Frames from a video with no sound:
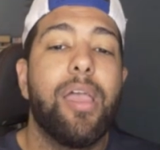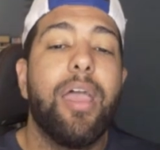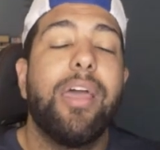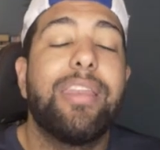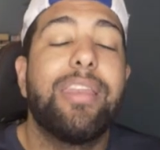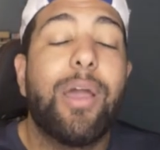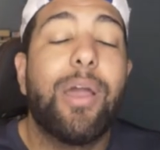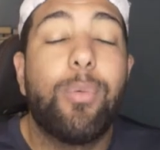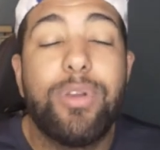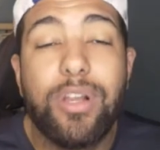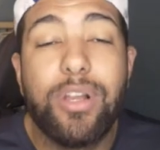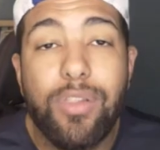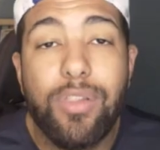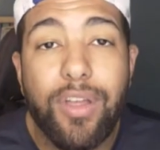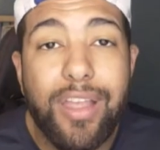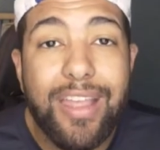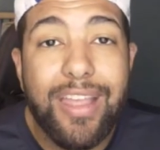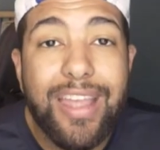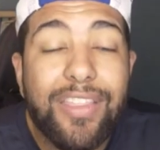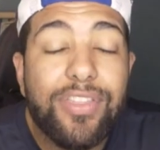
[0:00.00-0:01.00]
Now, when you're
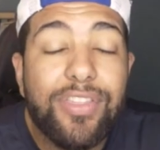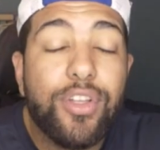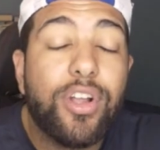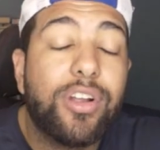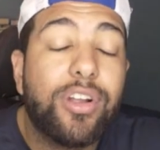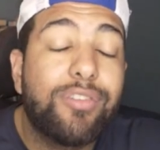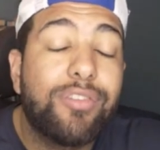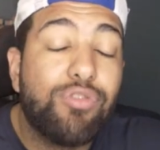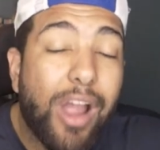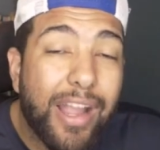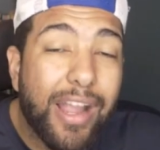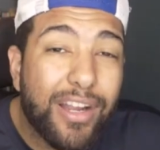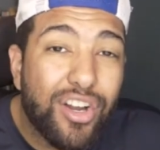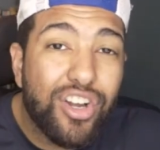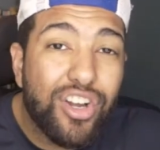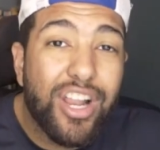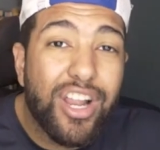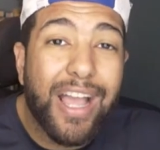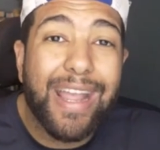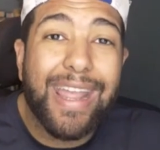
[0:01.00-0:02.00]
looking at their
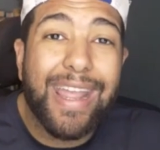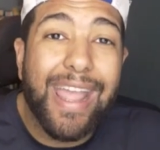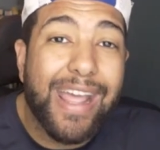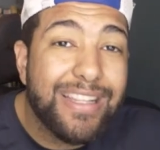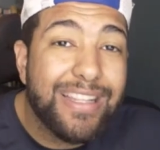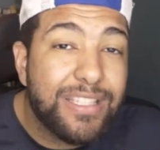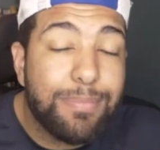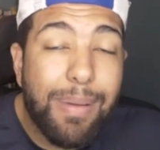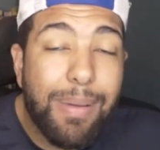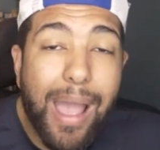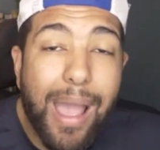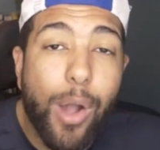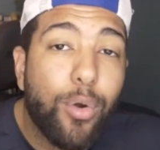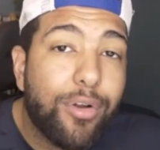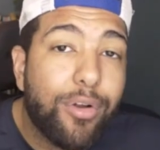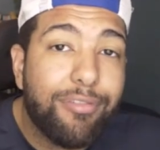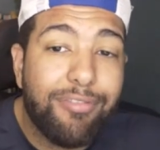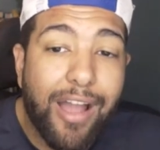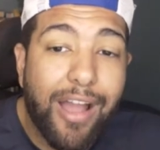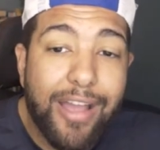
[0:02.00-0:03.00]
record against Power
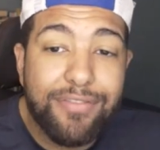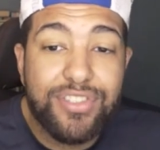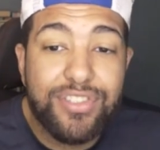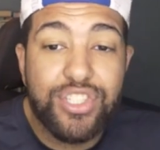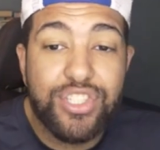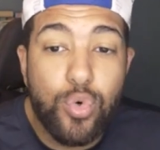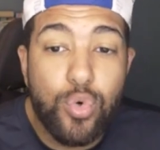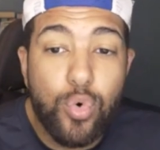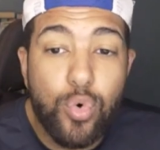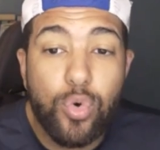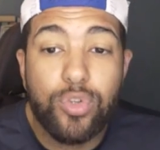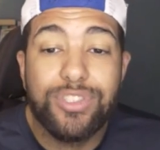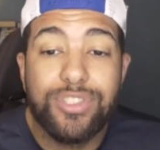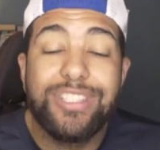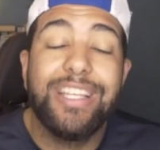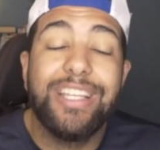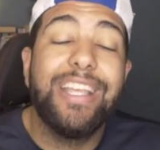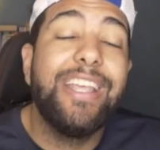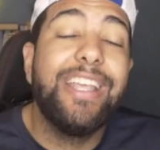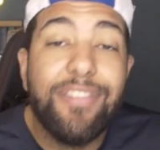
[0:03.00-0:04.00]
5 schools,
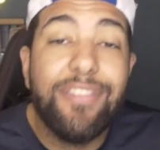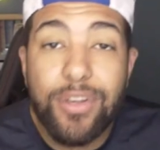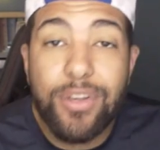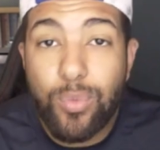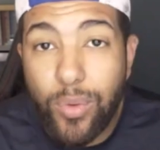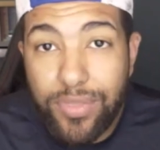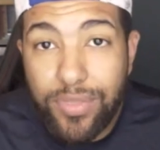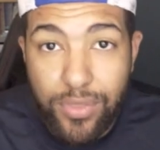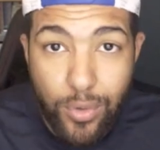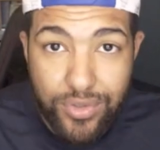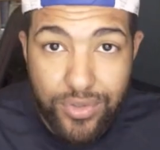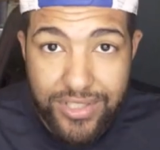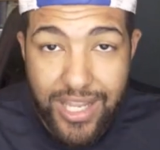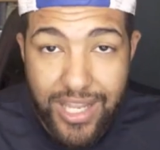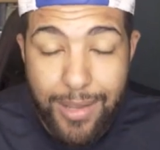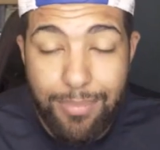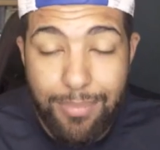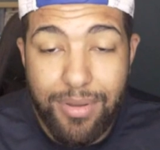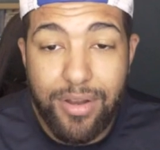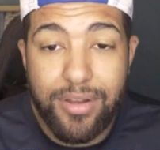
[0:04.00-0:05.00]
even with those
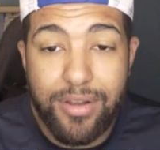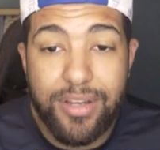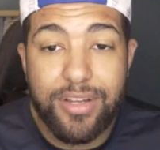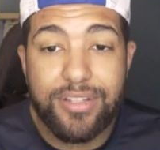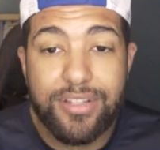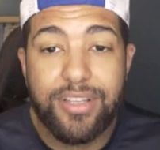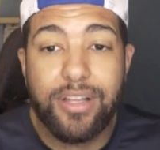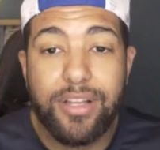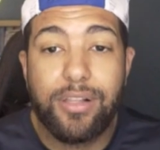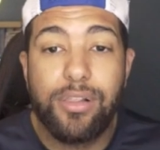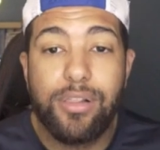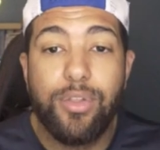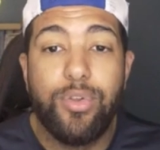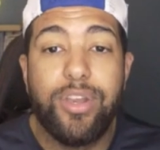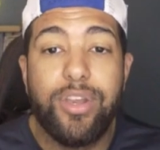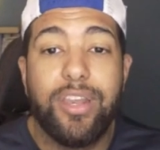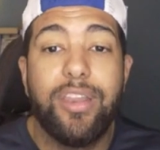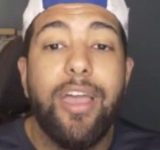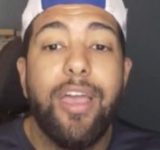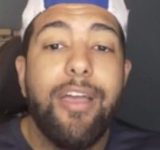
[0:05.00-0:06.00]
Napier years
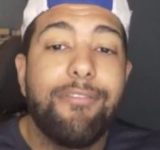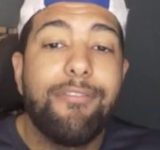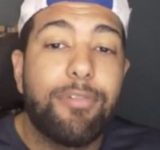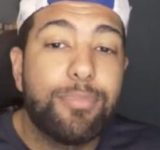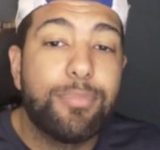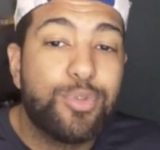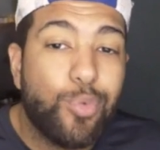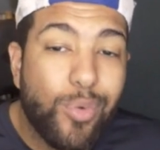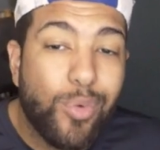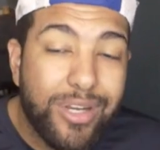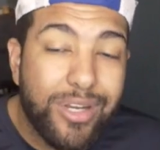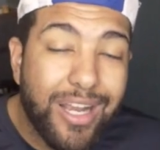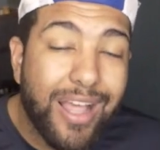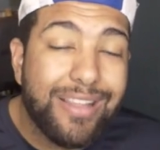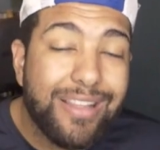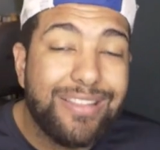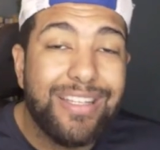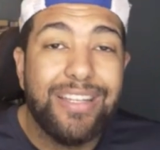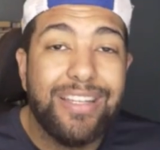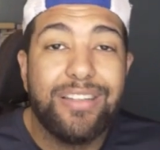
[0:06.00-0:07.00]
included, from
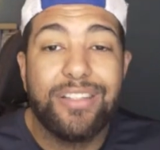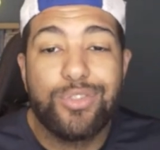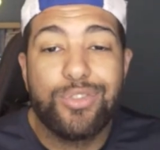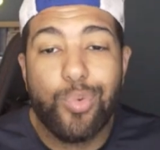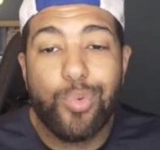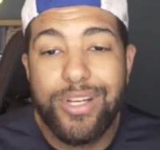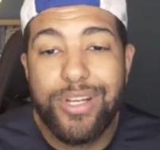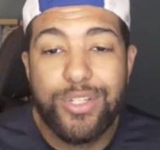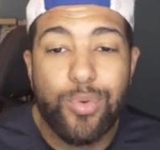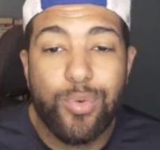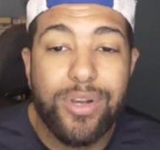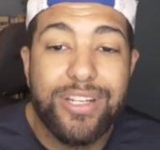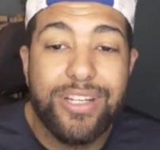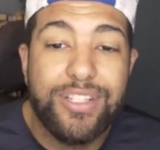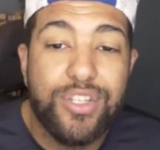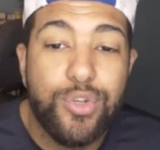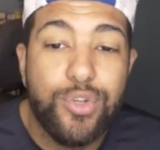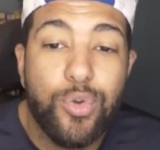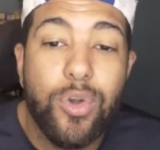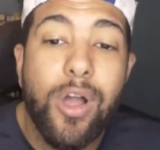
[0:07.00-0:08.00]
2019 to
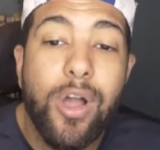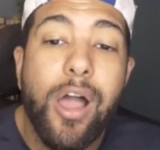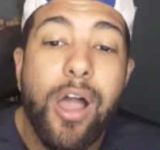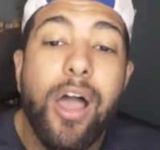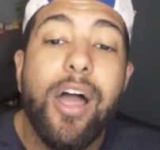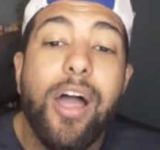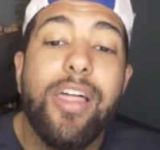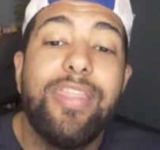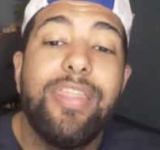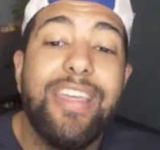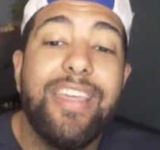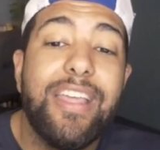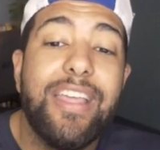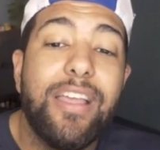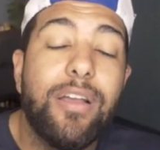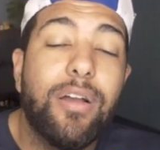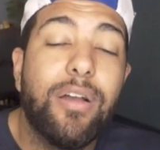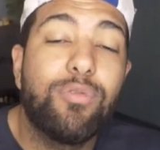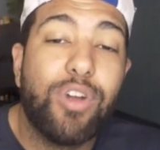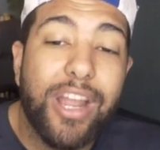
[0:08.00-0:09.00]
2022,
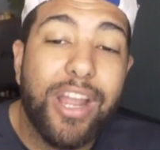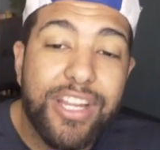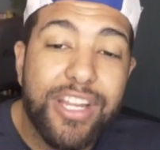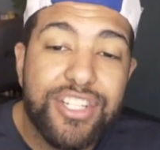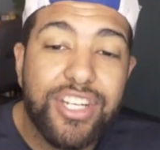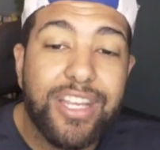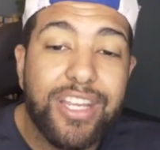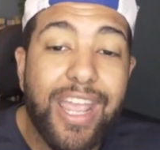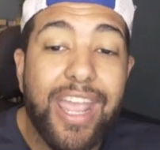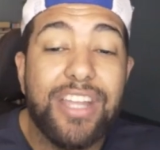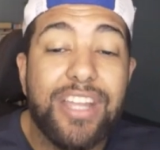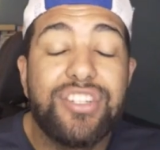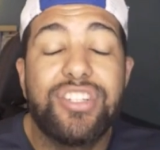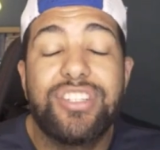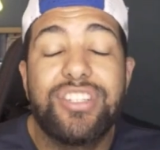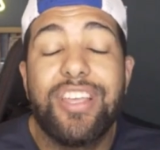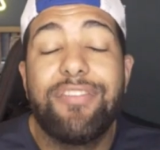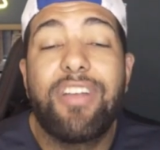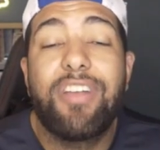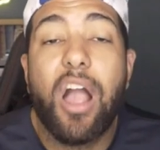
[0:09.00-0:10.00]
the Ragin' Cajuns
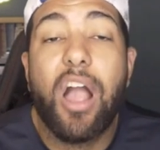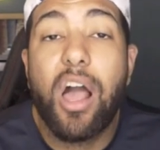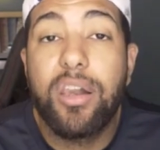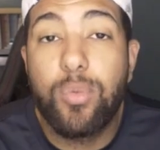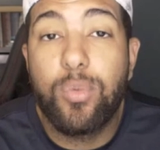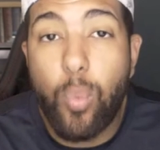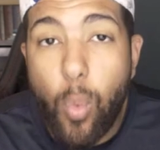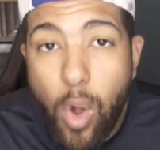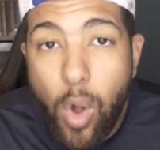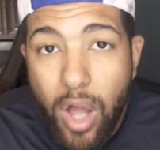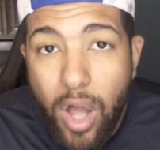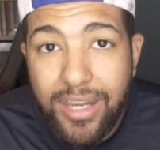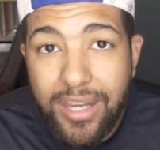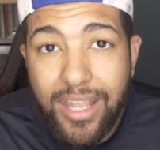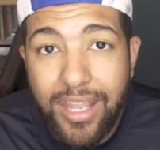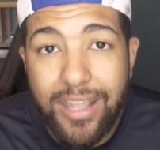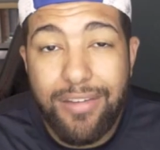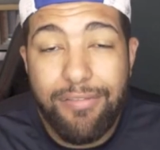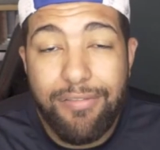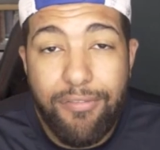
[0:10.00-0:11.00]
have gone
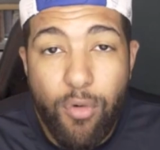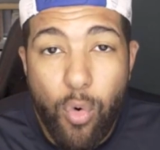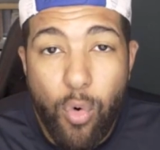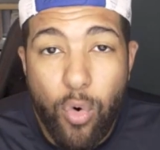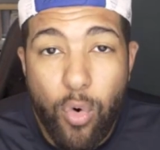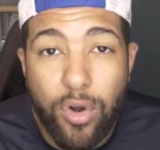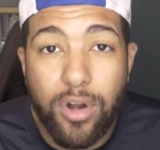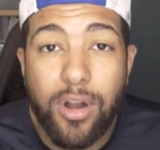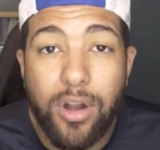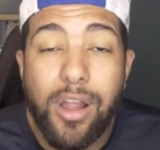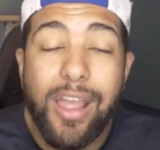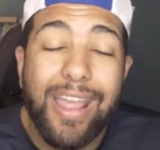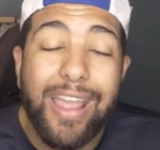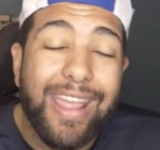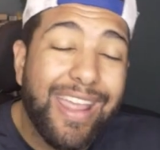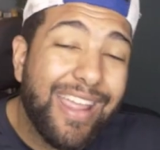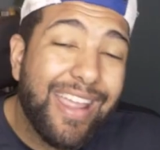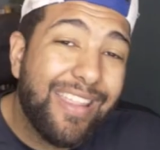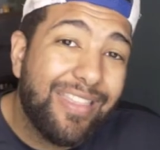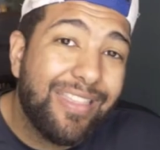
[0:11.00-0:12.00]
1-4
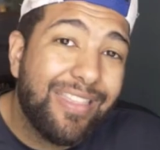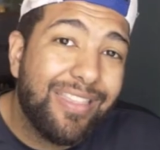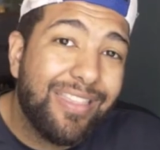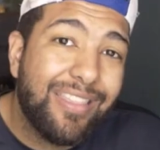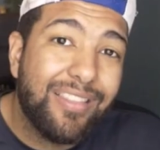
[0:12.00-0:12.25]
in